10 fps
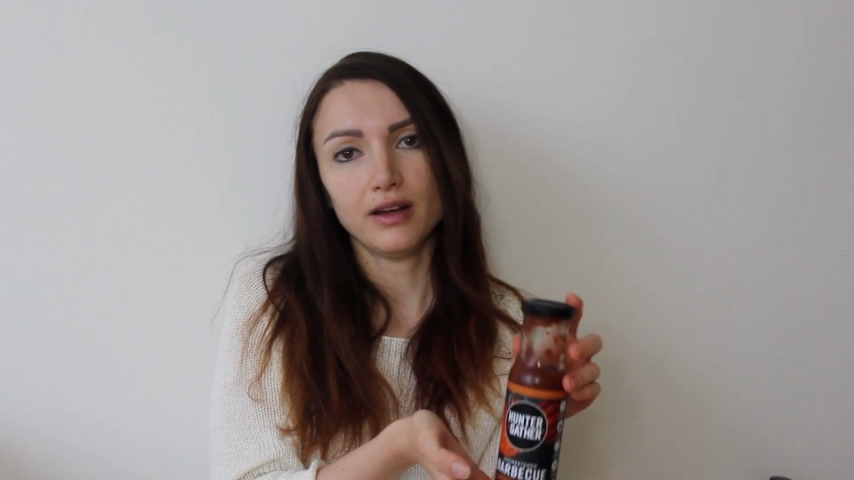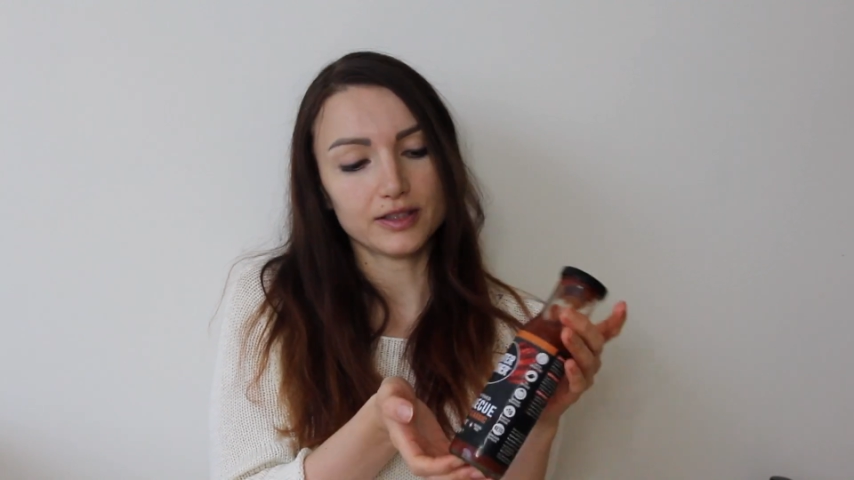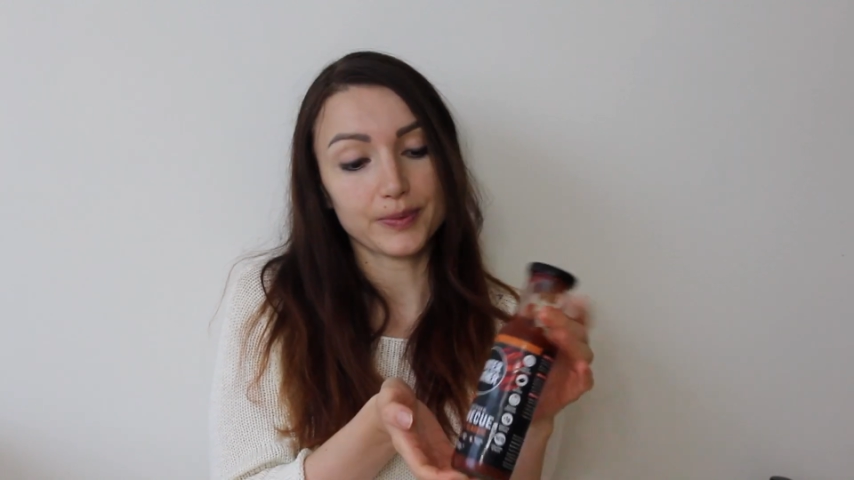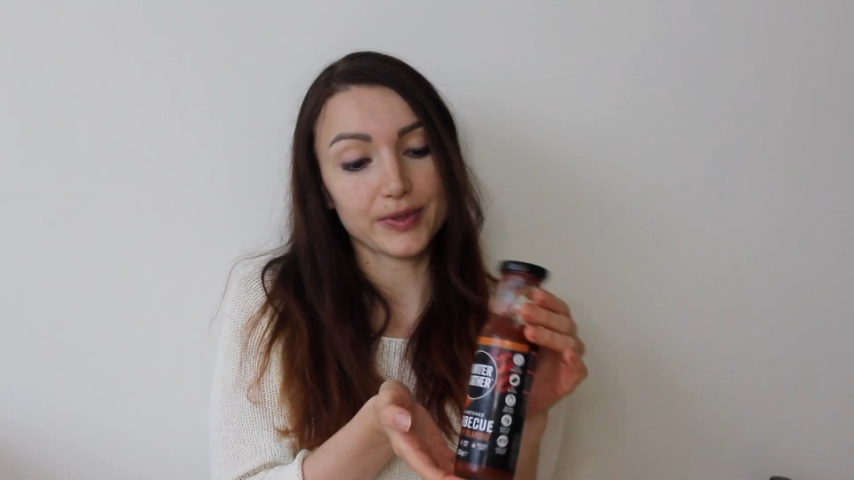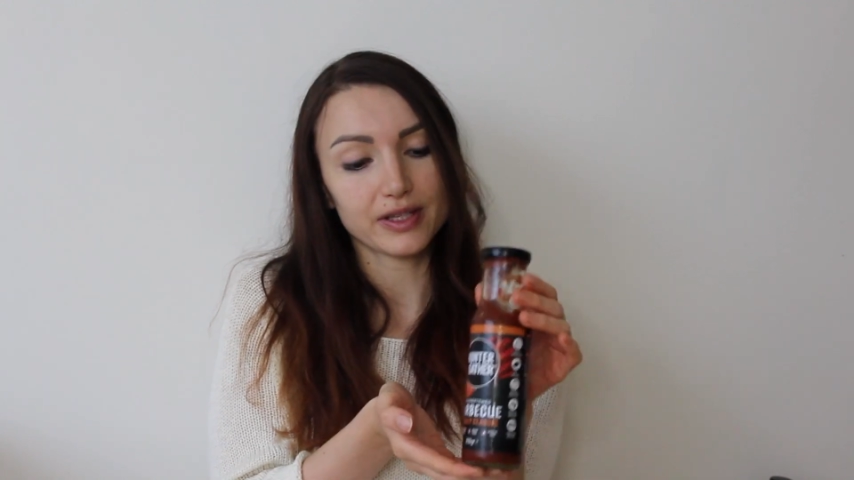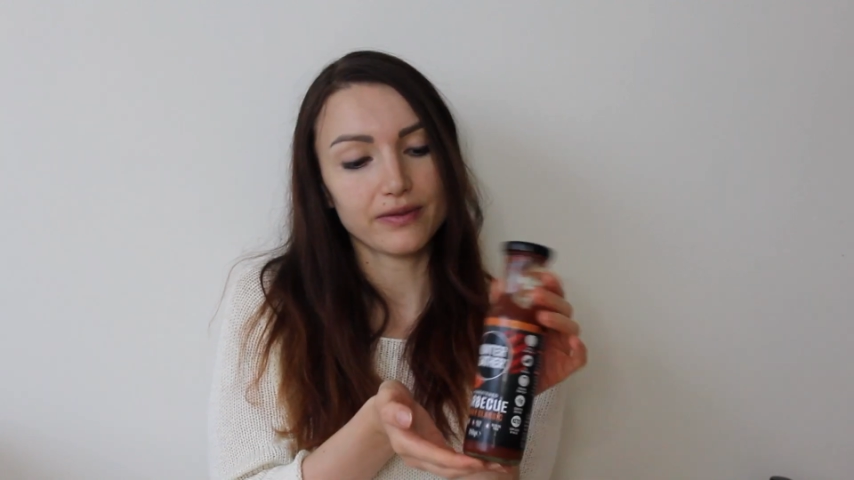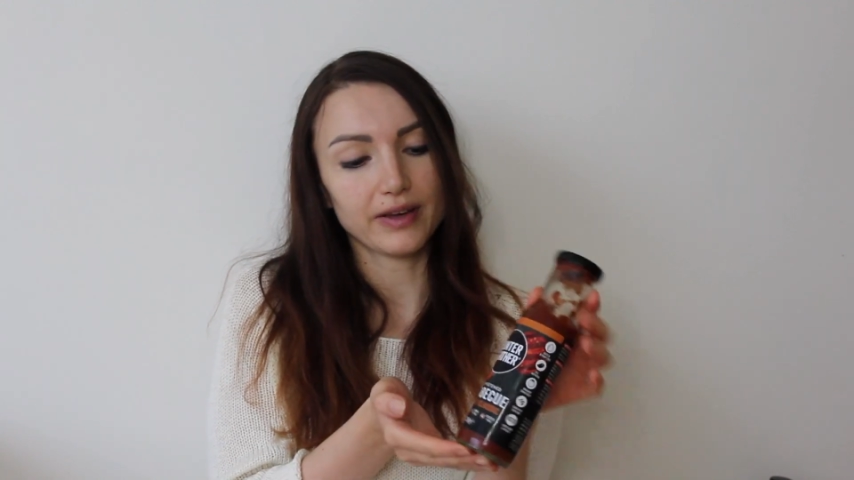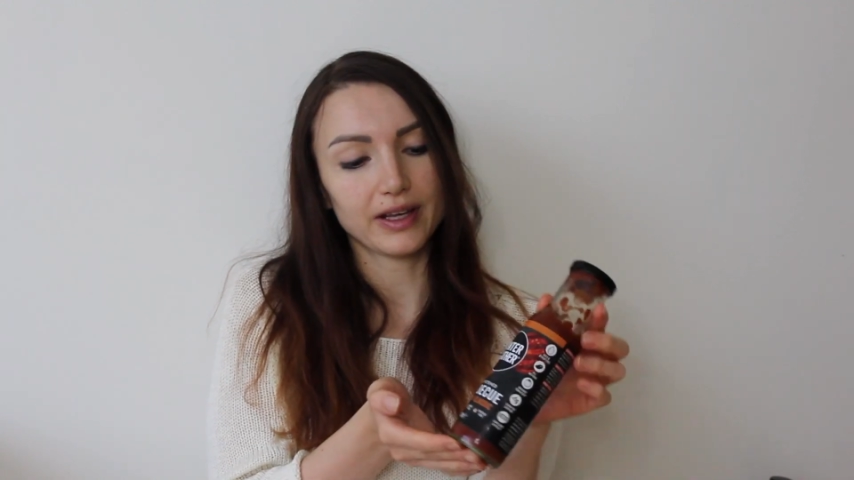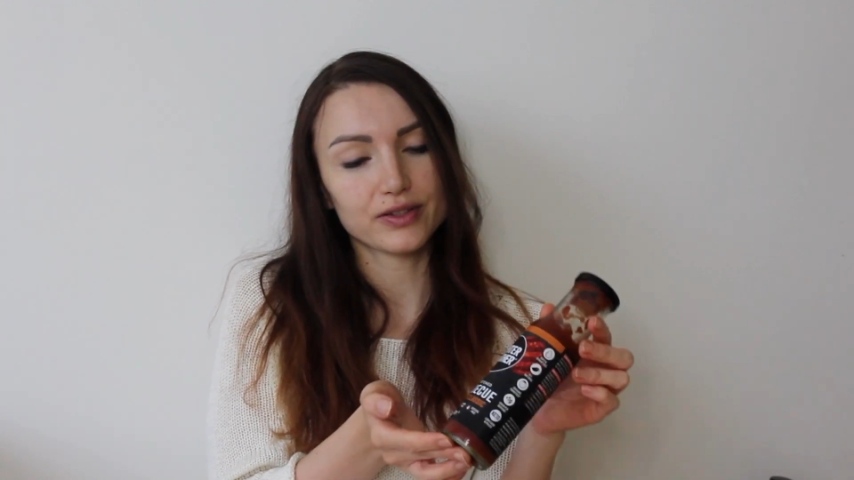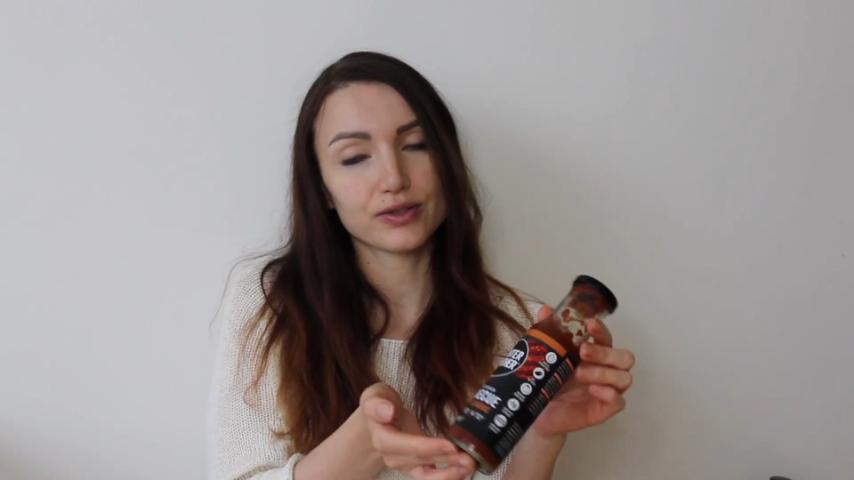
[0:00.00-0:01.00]

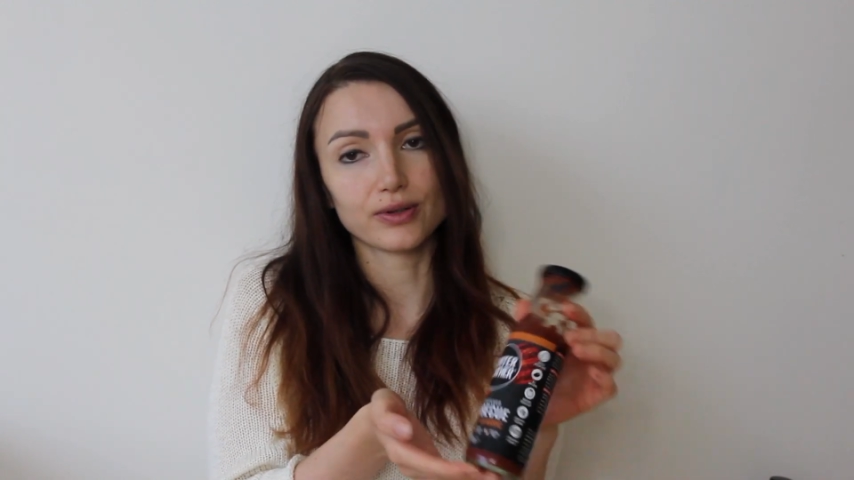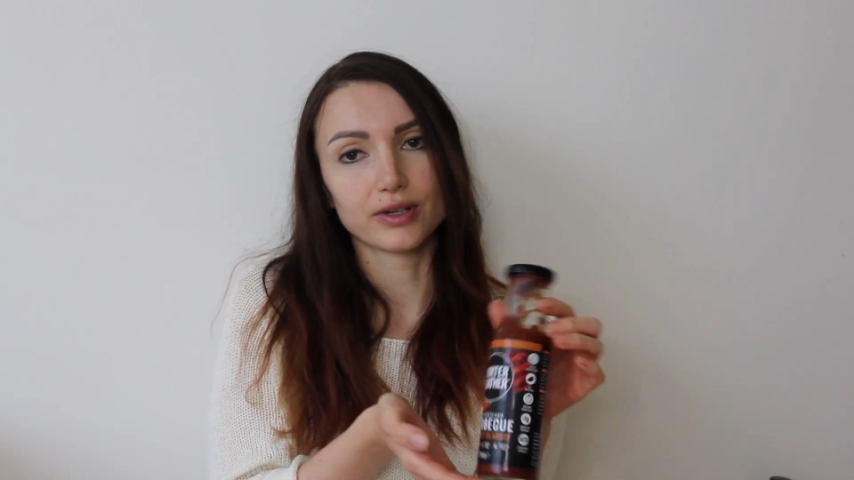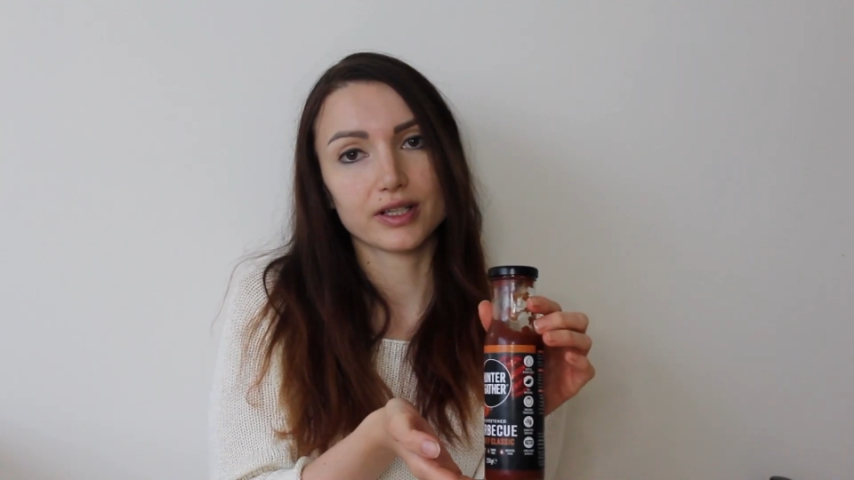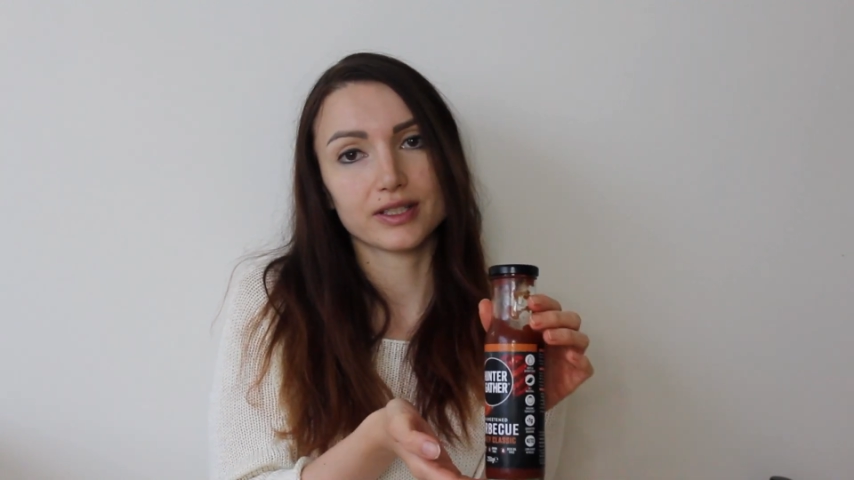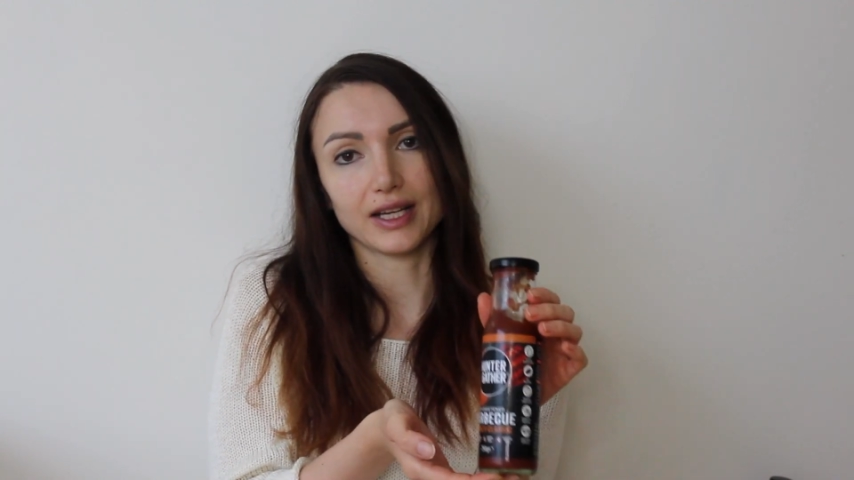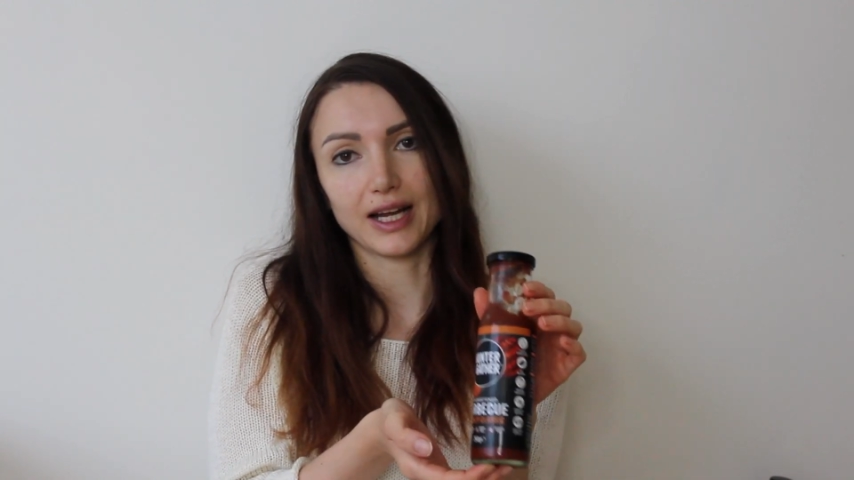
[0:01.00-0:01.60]
specific stores that